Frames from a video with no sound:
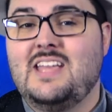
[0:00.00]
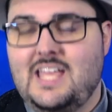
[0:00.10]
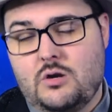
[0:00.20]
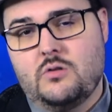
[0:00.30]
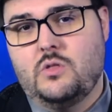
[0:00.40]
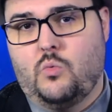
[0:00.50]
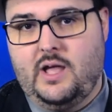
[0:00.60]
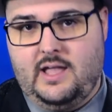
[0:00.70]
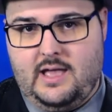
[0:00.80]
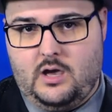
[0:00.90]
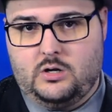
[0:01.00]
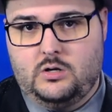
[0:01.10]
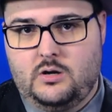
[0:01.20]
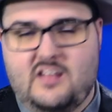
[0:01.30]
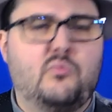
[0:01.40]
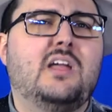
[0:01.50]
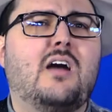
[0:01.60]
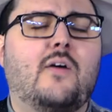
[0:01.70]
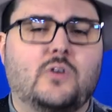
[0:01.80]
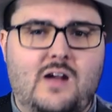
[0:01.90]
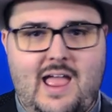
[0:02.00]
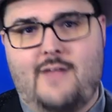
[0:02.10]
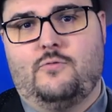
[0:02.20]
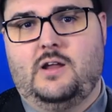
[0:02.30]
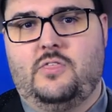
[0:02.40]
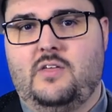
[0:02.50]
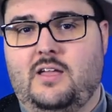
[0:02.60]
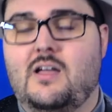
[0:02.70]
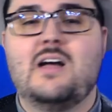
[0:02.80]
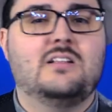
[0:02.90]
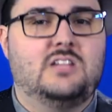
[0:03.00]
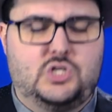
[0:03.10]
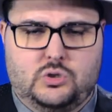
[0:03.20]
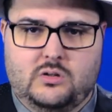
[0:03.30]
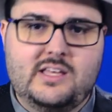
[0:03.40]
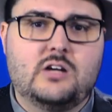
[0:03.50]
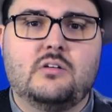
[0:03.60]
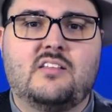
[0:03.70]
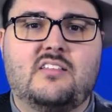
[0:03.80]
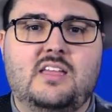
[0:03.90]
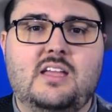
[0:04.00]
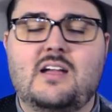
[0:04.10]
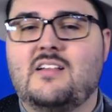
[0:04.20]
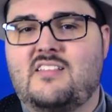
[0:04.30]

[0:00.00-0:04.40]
here in the White Hatter as we cover everything digital literacy,